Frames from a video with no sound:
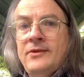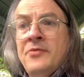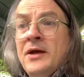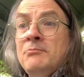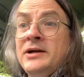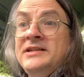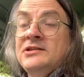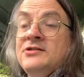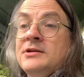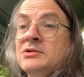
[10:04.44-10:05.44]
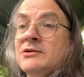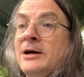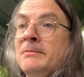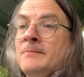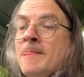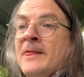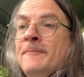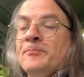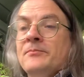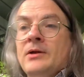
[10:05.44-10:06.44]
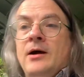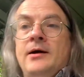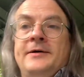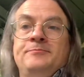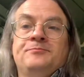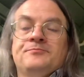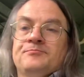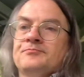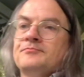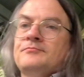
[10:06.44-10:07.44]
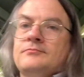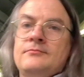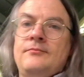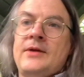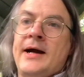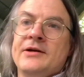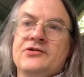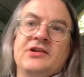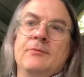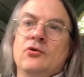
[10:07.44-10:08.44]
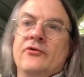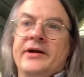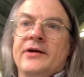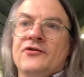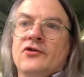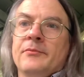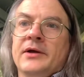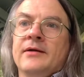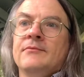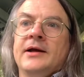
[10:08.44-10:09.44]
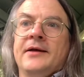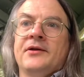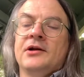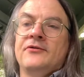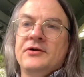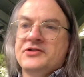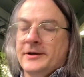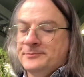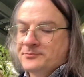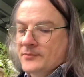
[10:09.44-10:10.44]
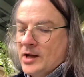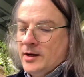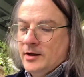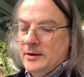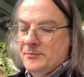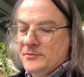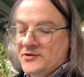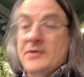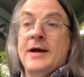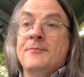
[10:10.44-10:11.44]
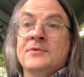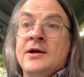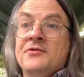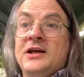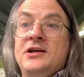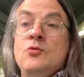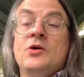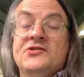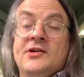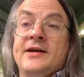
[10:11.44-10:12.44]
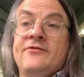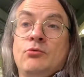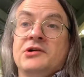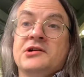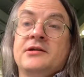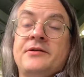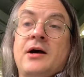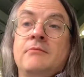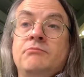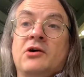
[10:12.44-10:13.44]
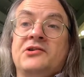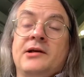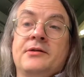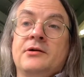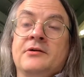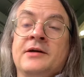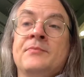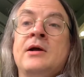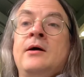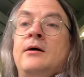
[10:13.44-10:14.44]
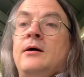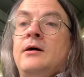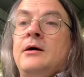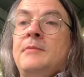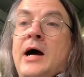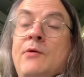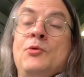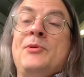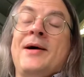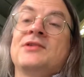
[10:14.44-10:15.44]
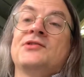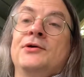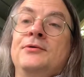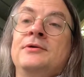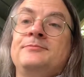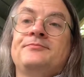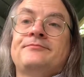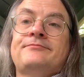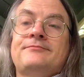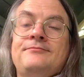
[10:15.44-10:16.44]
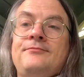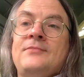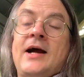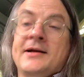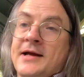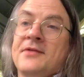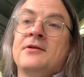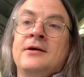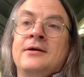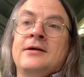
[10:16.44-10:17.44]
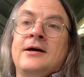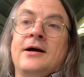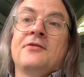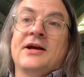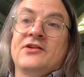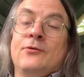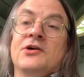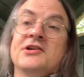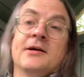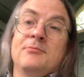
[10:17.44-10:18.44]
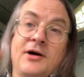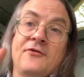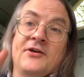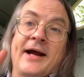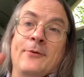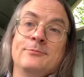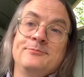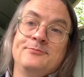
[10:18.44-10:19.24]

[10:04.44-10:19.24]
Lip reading: then please do subscribe. And you'll see more videos from me in the near future. So yeah, thank you once again for watching another unboxing in the Nook. I will be back soon. Again, thanks for watching and bye for now.